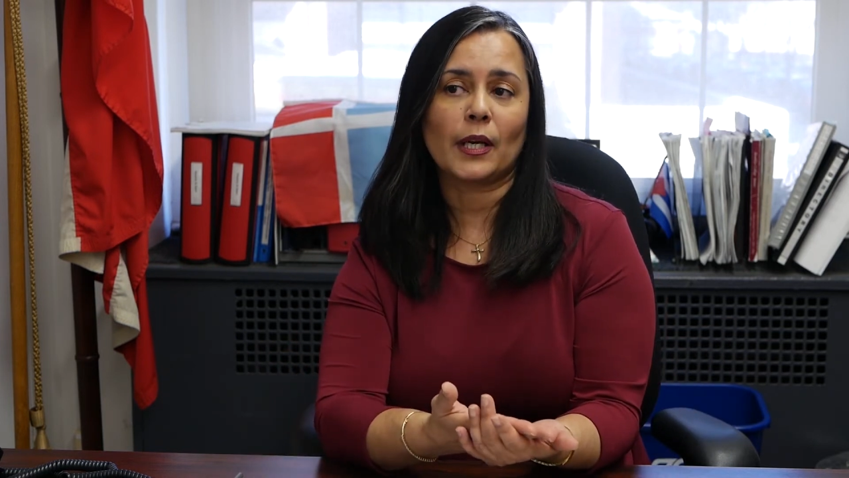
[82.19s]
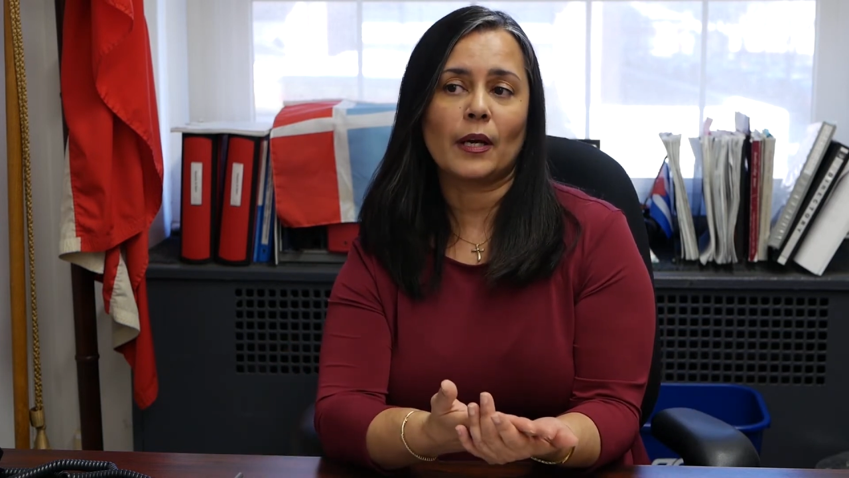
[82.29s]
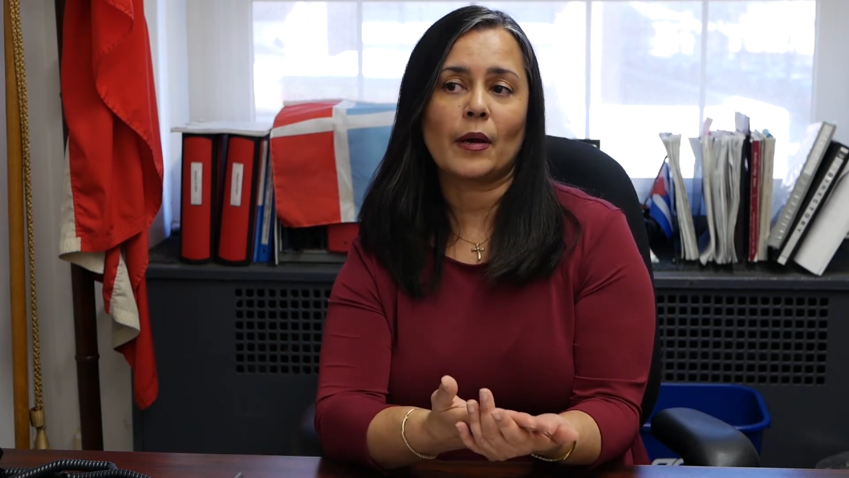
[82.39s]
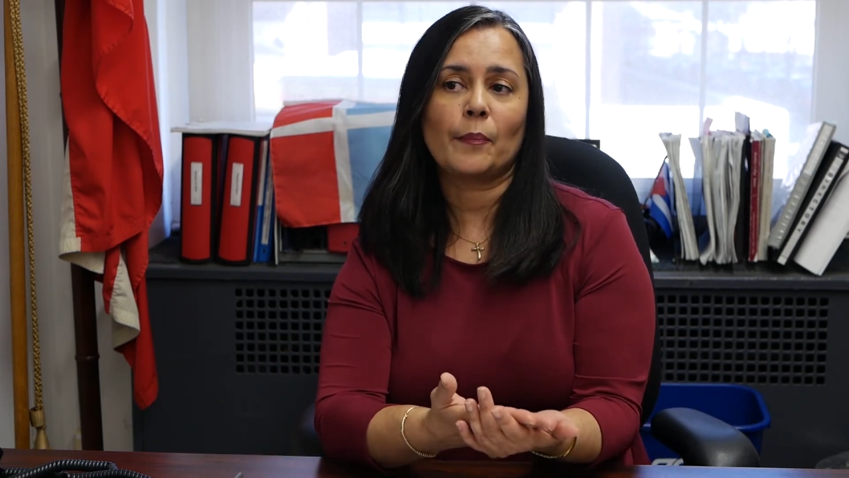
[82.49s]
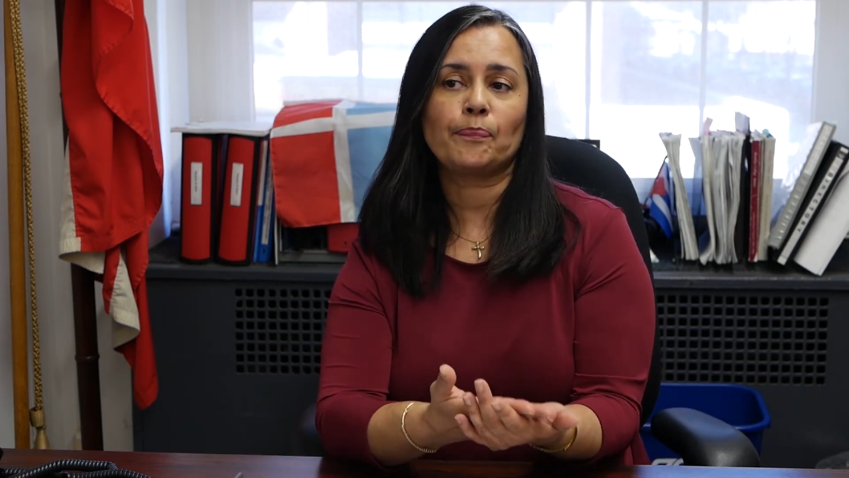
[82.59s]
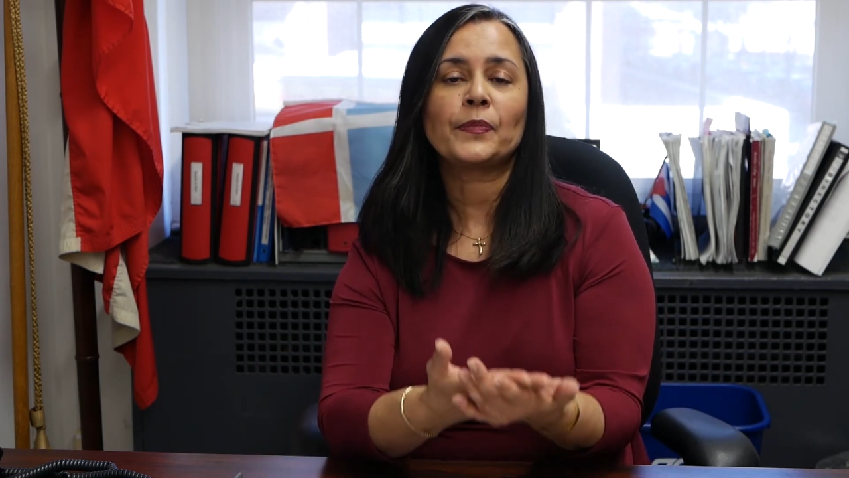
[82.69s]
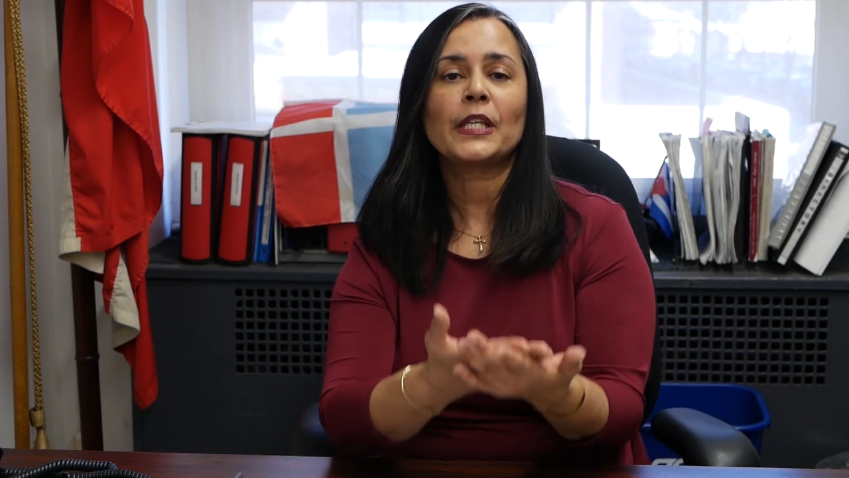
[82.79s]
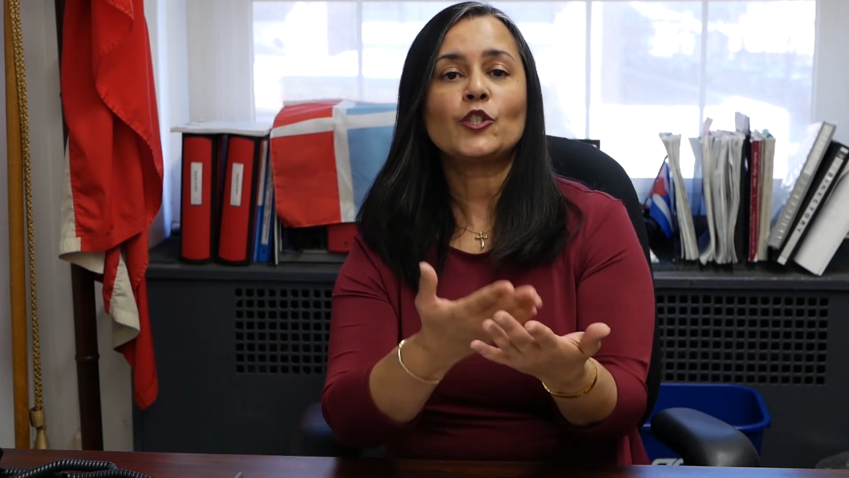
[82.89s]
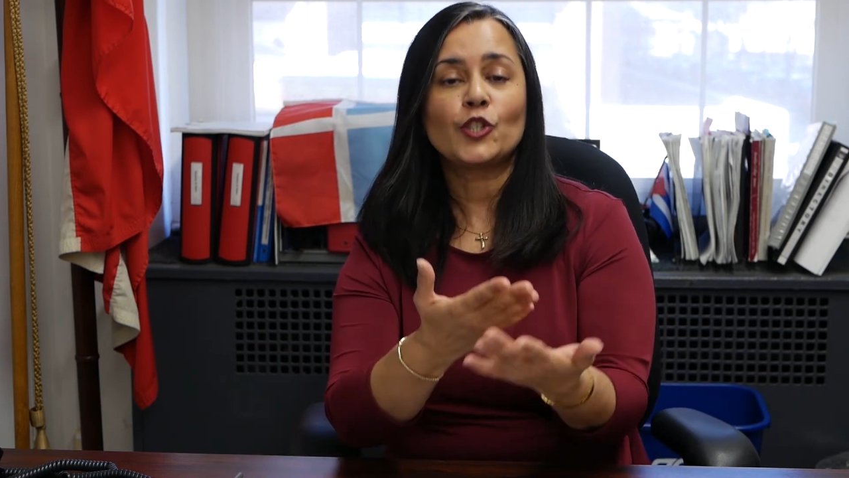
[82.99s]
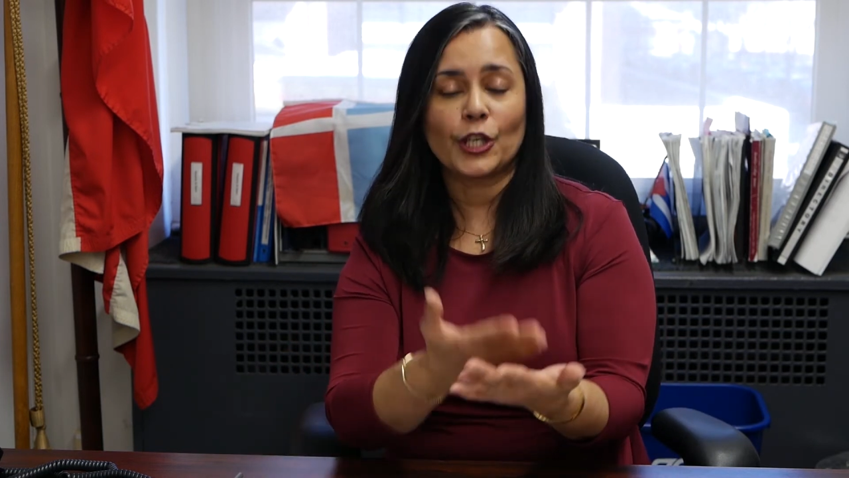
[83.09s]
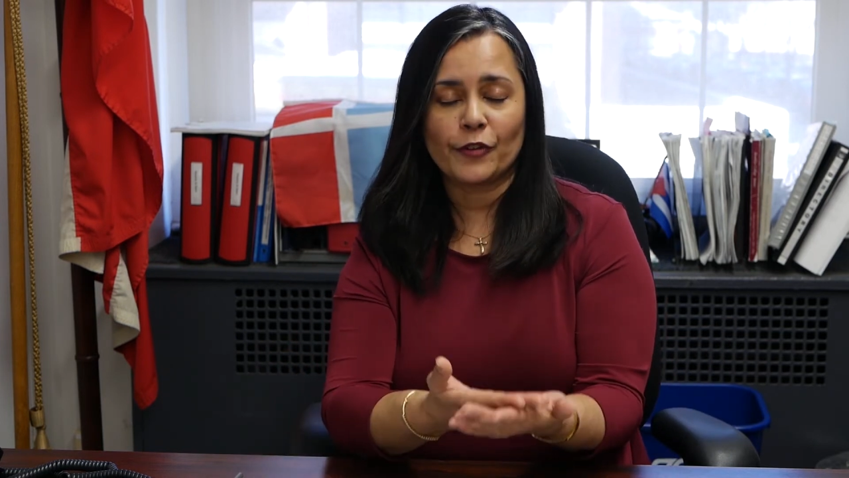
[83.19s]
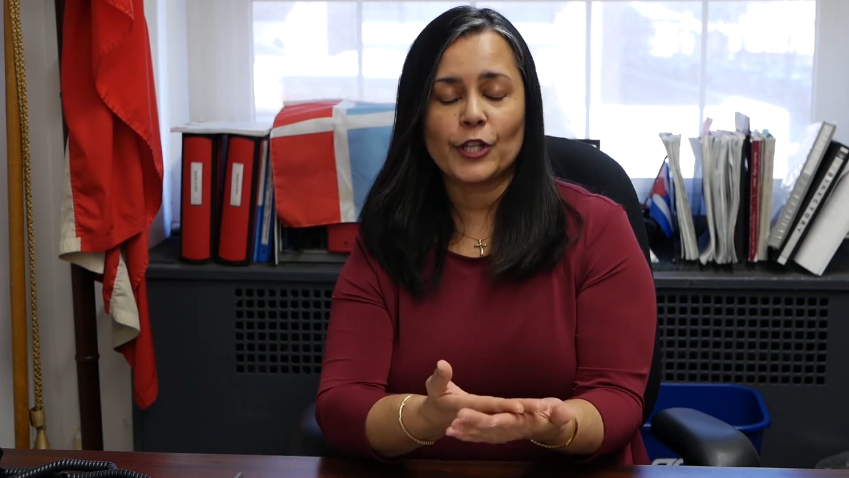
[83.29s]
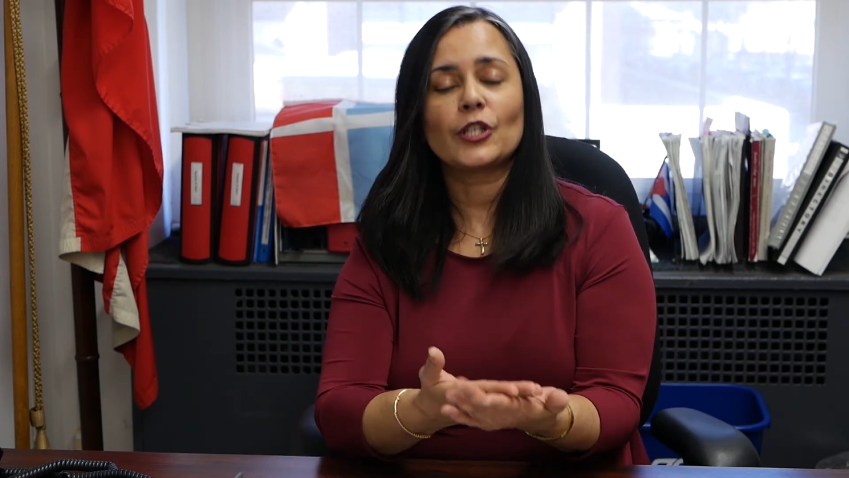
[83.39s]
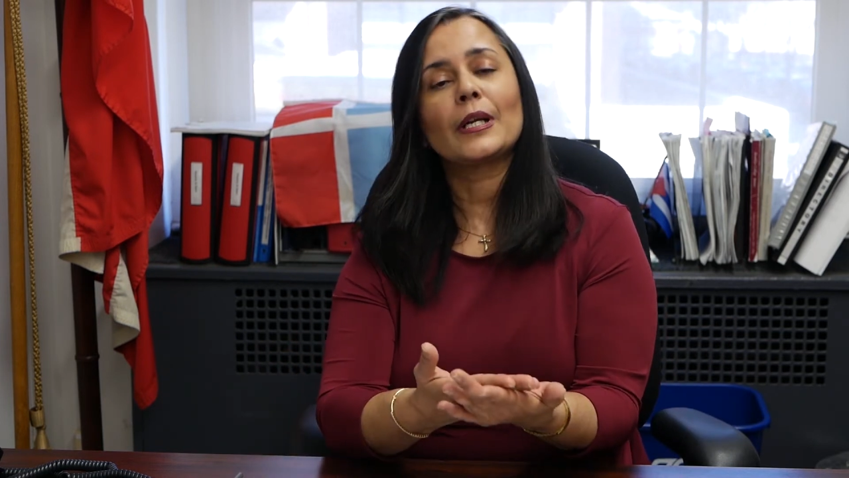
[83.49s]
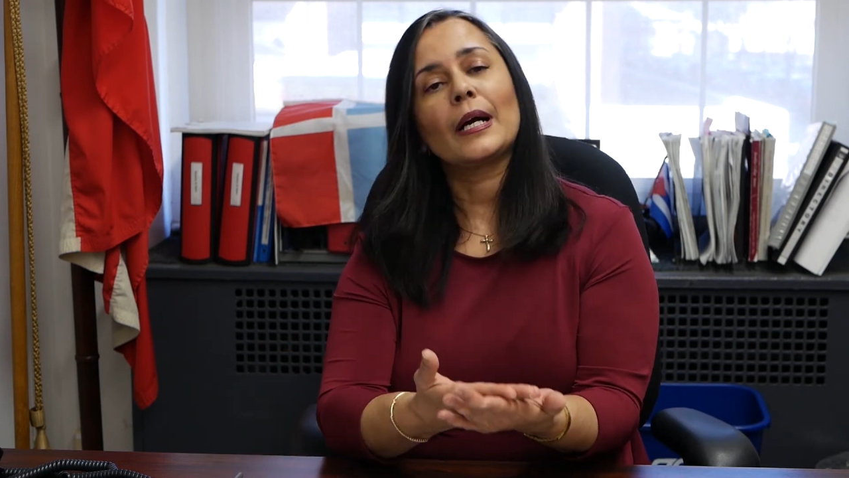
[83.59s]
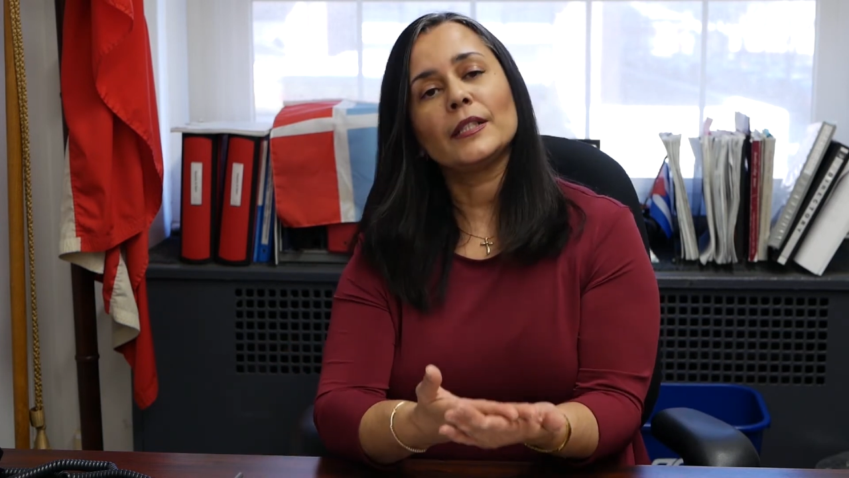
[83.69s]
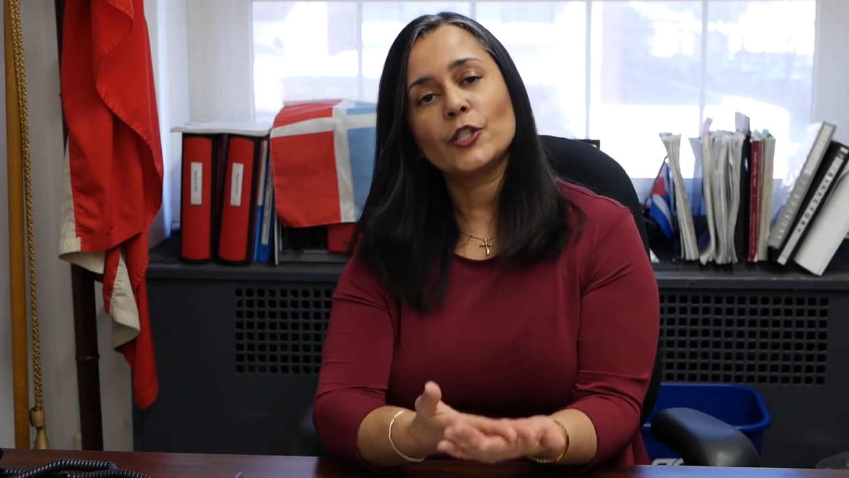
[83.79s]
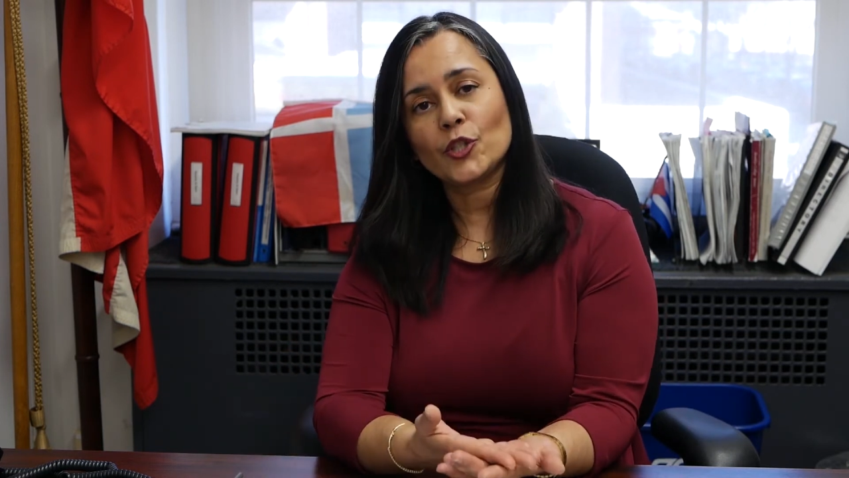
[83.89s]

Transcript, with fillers: um, generation college